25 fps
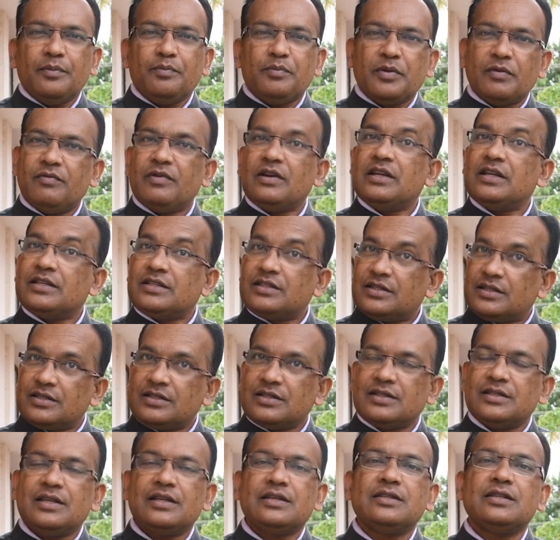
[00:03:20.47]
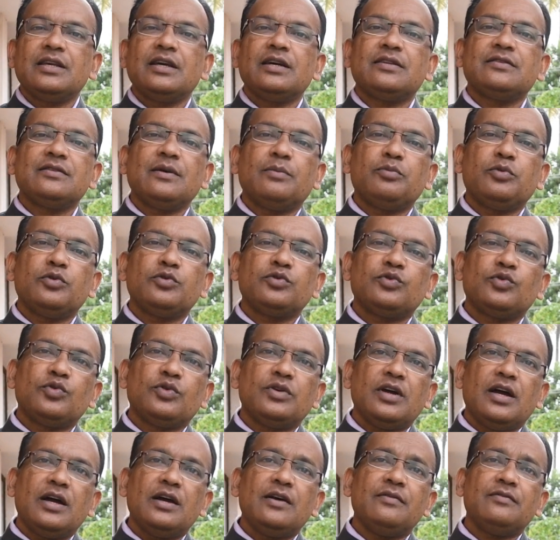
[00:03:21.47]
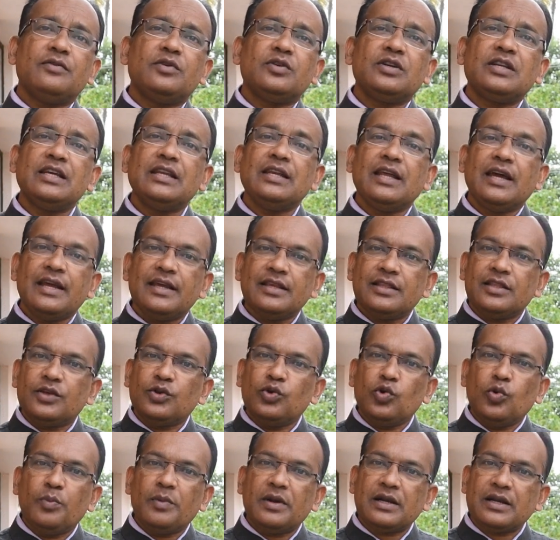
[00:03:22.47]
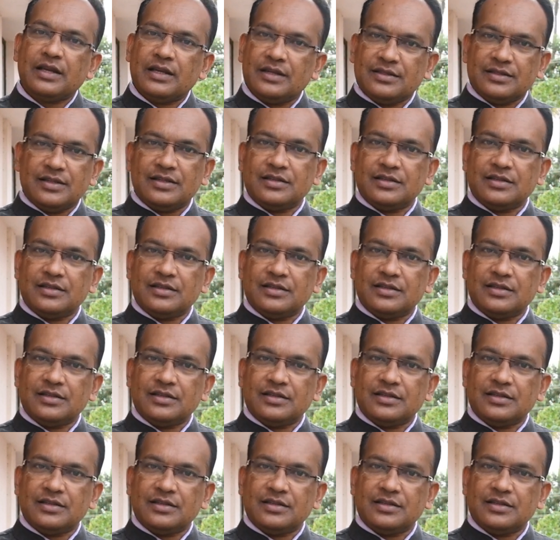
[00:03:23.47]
privileges that they are supposed to have, or denying the human rights,